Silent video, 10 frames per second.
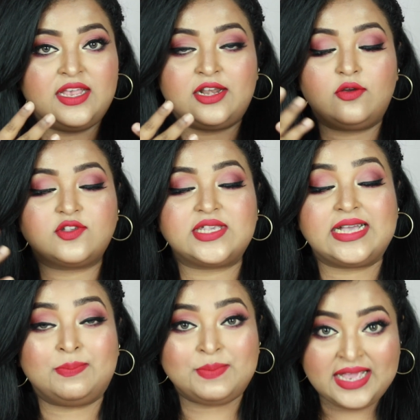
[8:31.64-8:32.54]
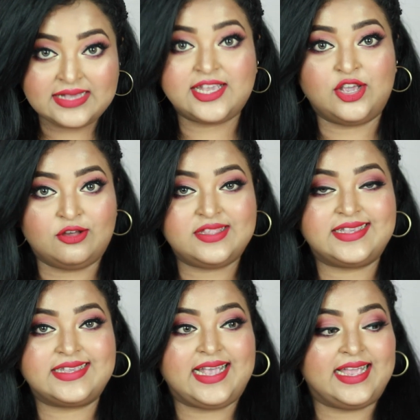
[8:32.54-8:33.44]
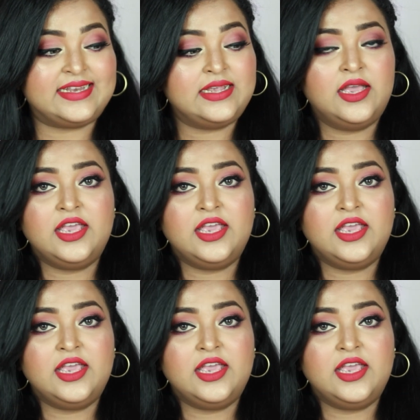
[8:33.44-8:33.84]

It looks amazing on the skin.